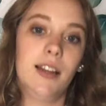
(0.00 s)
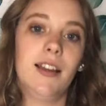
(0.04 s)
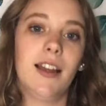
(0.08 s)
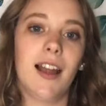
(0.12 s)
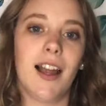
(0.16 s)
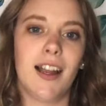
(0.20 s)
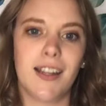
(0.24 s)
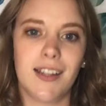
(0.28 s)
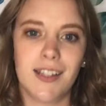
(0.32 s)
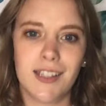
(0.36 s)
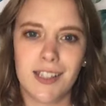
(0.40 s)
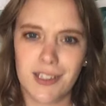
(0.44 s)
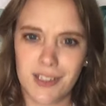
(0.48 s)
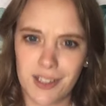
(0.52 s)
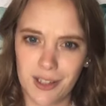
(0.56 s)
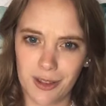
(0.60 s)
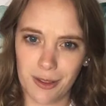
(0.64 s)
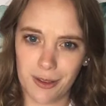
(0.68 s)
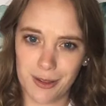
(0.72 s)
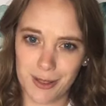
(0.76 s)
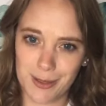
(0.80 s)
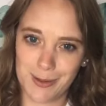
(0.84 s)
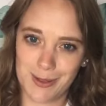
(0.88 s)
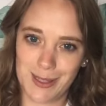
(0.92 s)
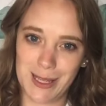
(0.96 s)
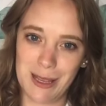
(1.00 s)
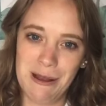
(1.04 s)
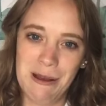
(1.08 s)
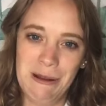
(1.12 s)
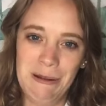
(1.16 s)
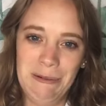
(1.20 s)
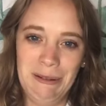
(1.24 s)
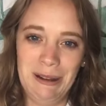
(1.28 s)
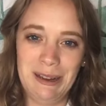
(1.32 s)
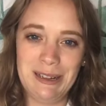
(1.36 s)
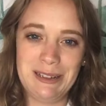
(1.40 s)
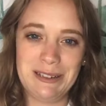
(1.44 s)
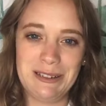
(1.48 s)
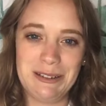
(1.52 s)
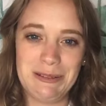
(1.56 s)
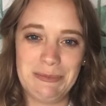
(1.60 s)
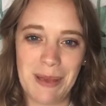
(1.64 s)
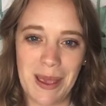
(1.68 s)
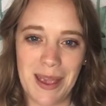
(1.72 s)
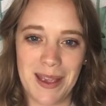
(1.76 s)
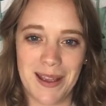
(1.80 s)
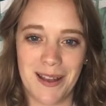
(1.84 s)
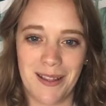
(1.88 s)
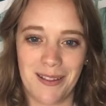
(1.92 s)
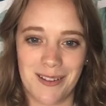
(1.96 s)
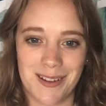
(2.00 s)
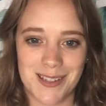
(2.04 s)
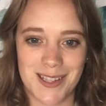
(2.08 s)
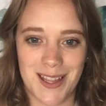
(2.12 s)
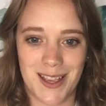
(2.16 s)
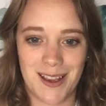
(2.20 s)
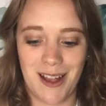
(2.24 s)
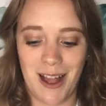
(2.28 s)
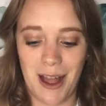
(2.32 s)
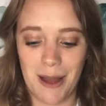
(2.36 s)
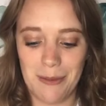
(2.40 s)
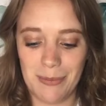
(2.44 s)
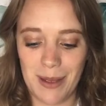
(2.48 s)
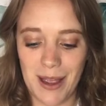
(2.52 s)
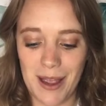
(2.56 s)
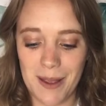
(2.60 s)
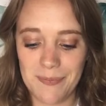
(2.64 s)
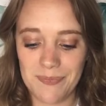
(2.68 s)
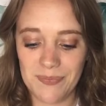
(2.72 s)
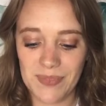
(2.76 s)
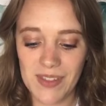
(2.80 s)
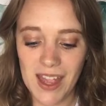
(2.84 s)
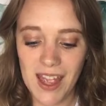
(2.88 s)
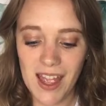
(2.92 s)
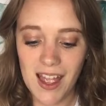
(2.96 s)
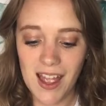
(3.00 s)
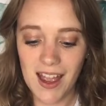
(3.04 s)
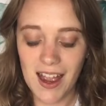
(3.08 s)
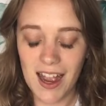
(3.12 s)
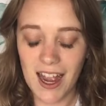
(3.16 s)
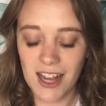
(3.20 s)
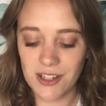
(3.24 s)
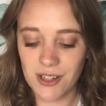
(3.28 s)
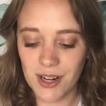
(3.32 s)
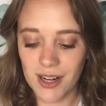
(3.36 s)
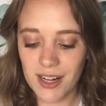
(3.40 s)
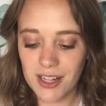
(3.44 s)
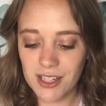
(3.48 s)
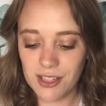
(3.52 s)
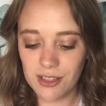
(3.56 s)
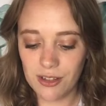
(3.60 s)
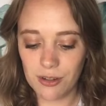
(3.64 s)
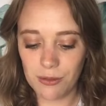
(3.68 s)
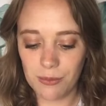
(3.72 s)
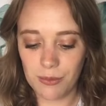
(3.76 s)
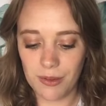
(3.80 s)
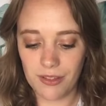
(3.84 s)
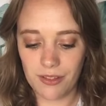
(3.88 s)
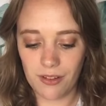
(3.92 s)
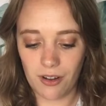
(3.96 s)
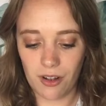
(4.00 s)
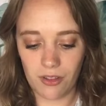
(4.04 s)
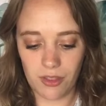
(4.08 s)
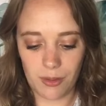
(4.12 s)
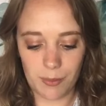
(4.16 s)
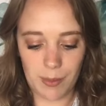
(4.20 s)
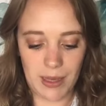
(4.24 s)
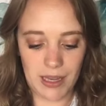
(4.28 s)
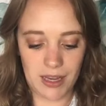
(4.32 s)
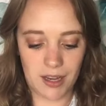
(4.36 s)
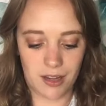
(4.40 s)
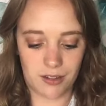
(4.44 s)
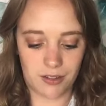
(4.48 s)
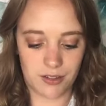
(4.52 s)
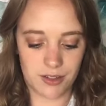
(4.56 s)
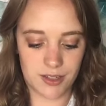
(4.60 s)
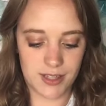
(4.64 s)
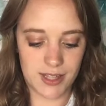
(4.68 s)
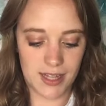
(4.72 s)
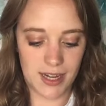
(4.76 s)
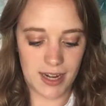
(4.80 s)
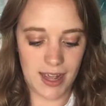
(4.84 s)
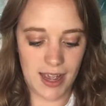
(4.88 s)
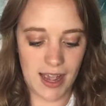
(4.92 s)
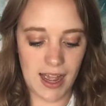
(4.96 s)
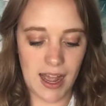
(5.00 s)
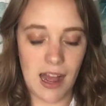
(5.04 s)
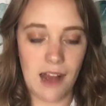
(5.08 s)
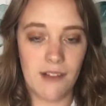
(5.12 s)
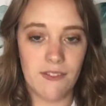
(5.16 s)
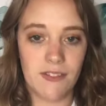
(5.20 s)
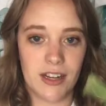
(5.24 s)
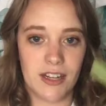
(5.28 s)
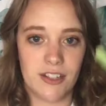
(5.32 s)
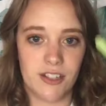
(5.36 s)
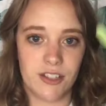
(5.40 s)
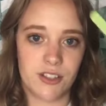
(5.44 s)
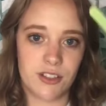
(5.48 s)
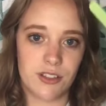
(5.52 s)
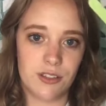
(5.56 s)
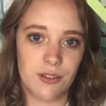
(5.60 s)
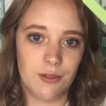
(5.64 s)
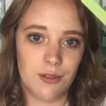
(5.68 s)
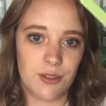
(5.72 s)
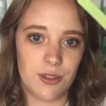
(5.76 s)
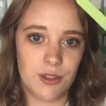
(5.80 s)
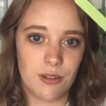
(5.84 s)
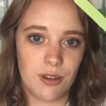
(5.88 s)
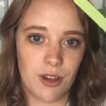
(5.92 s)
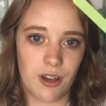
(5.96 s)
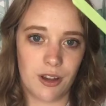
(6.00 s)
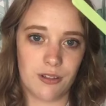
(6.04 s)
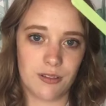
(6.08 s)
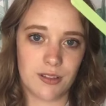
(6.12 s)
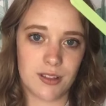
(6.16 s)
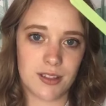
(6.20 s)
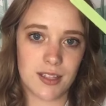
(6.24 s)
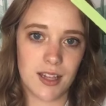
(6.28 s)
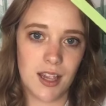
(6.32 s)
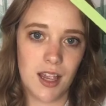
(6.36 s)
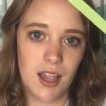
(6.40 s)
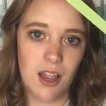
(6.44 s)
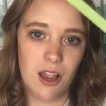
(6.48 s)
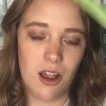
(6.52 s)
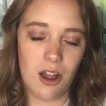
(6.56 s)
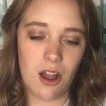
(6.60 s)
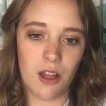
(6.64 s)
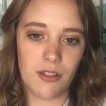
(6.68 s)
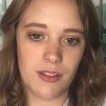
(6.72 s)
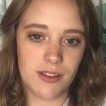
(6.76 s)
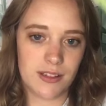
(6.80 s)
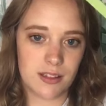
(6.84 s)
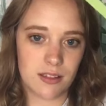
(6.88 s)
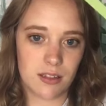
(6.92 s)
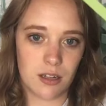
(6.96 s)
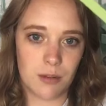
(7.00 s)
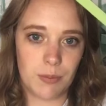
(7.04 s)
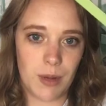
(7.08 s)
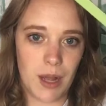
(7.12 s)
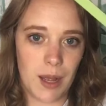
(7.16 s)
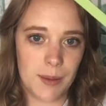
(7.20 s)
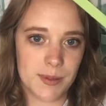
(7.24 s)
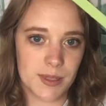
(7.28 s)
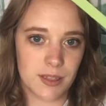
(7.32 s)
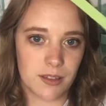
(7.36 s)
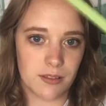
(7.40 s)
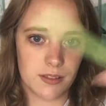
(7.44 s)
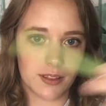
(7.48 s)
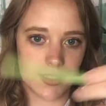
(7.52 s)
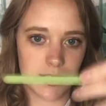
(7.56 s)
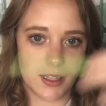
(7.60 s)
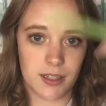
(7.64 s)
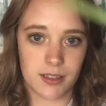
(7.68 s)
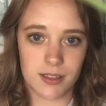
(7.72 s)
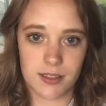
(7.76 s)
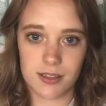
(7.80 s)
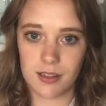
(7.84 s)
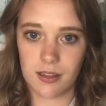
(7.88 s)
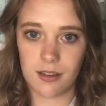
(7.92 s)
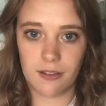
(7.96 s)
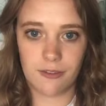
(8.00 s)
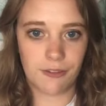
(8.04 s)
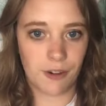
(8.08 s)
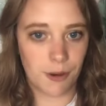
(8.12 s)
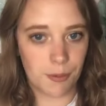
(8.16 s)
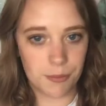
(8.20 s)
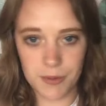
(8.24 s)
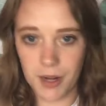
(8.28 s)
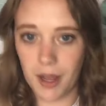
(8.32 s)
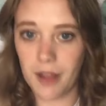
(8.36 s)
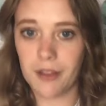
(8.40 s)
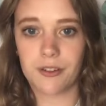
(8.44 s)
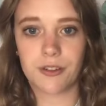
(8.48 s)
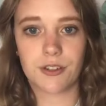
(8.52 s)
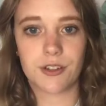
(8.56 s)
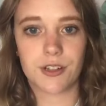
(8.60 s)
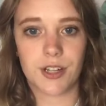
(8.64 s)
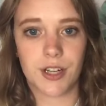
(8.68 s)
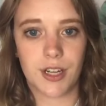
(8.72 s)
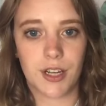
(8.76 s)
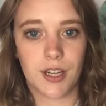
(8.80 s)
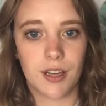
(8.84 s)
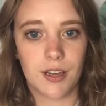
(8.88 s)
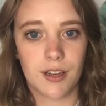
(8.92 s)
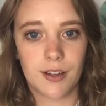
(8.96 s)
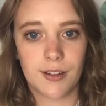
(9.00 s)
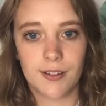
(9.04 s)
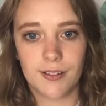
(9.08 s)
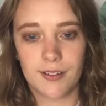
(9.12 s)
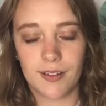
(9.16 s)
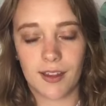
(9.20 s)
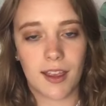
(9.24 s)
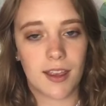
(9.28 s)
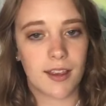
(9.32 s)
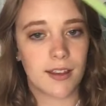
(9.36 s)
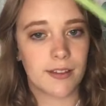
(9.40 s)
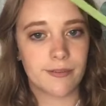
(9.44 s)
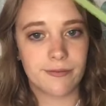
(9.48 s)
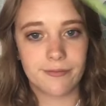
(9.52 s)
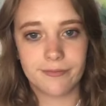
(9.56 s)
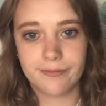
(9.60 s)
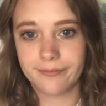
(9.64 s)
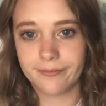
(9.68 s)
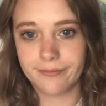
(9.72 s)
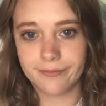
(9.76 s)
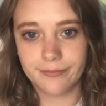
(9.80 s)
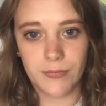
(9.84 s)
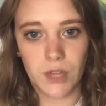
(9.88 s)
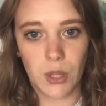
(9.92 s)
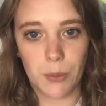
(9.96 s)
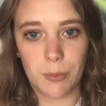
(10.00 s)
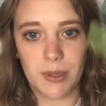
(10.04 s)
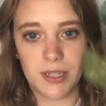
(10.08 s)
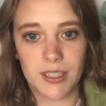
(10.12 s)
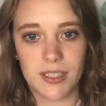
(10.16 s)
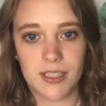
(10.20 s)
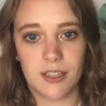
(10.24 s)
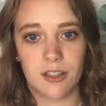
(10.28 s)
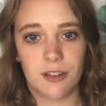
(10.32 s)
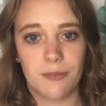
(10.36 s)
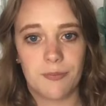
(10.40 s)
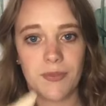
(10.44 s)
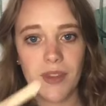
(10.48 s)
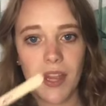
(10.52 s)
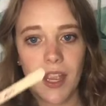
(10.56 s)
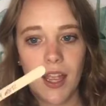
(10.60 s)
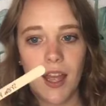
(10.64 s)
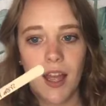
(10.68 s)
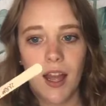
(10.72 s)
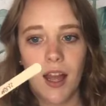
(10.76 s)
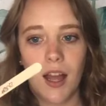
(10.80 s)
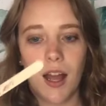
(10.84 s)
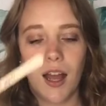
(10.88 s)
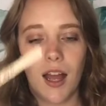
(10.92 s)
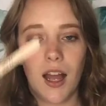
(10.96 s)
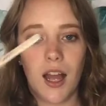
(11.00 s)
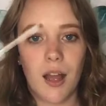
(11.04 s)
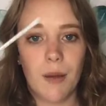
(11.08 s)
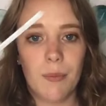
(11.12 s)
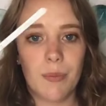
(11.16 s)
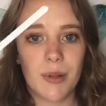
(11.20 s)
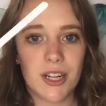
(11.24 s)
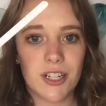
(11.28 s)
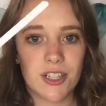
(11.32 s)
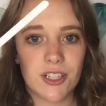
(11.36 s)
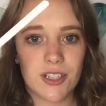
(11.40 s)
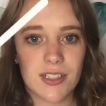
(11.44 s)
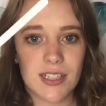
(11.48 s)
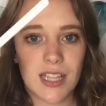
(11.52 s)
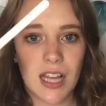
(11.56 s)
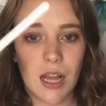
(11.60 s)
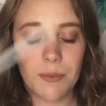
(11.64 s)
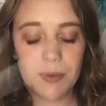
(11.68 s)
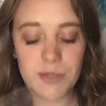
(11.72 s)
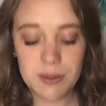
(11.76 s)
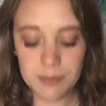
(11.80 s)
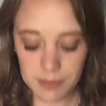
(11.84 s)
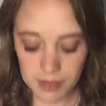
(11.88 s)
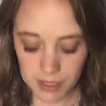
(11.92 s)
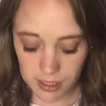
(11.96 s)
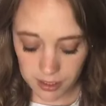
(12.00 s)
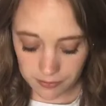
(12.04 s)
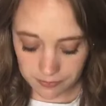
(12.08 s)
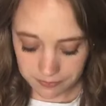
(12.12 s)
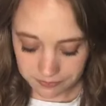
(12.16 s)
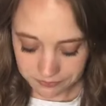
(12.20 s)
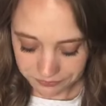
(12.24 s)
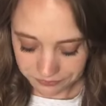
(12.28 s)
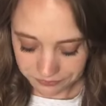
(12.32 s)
I need to do this with some of my new paint colors I got, but I try to do them with all the paint colors that I have, and I just do 2 coats on these little popsicle sticks from Dollar Tree. Like, no big deal. But it just helps me,